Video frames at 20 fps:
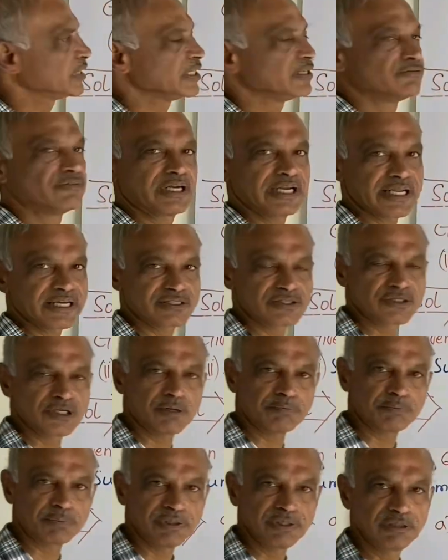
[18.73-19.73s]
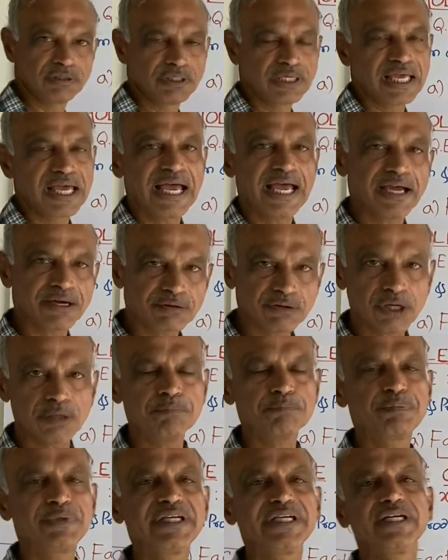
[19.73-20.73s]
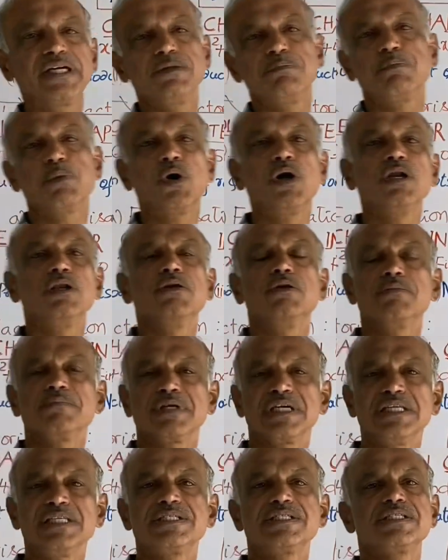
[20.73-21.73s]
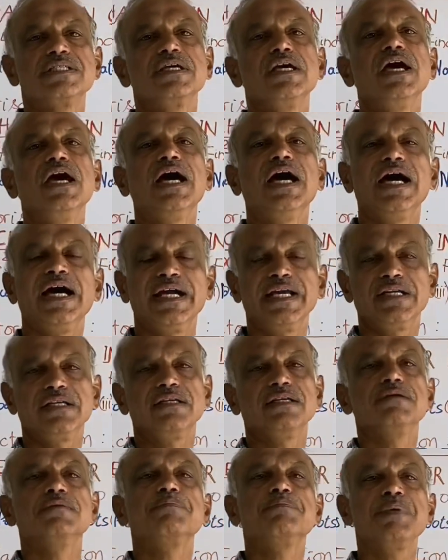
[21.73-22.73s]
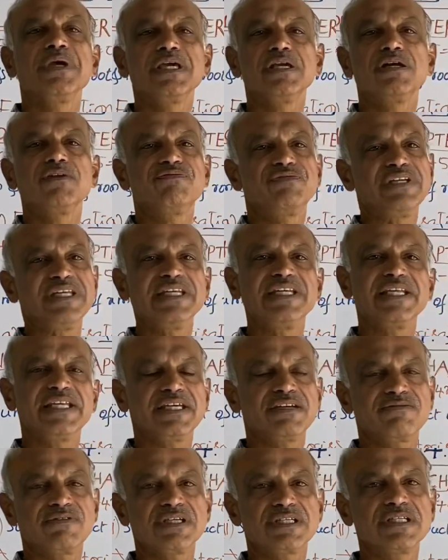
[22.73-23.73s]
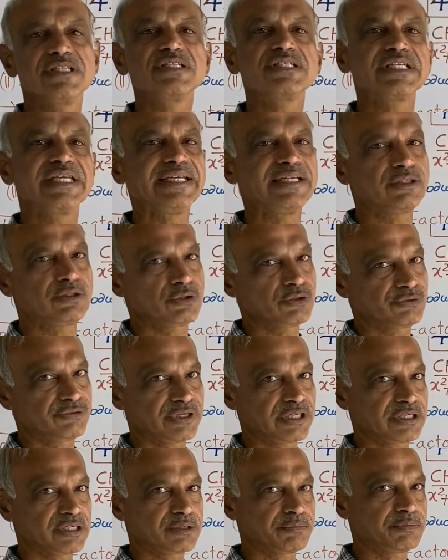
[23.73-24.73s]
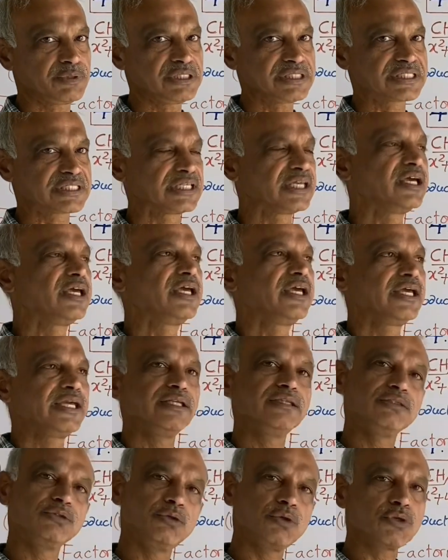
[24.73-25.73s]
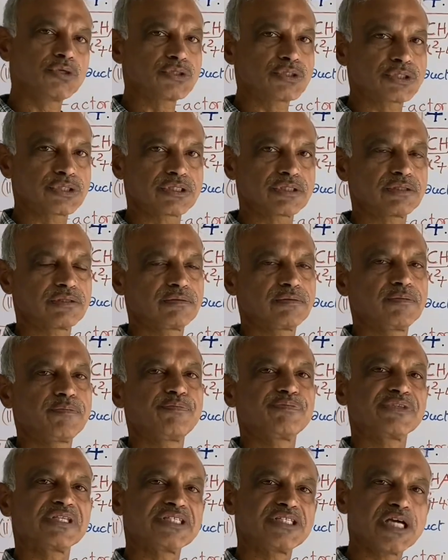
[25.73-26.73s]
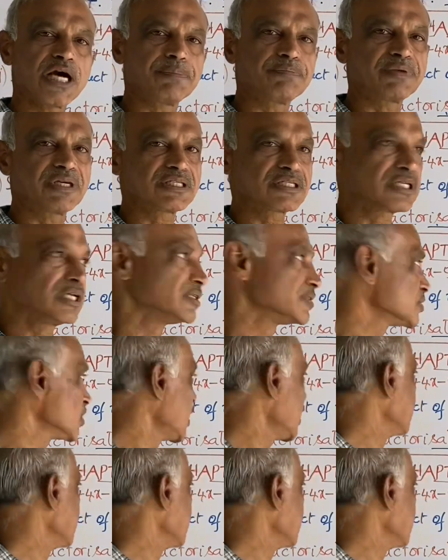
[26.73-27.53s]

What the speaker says: in one example. I have completed polynomials and pair of linear equations in two variables. In those chapters also I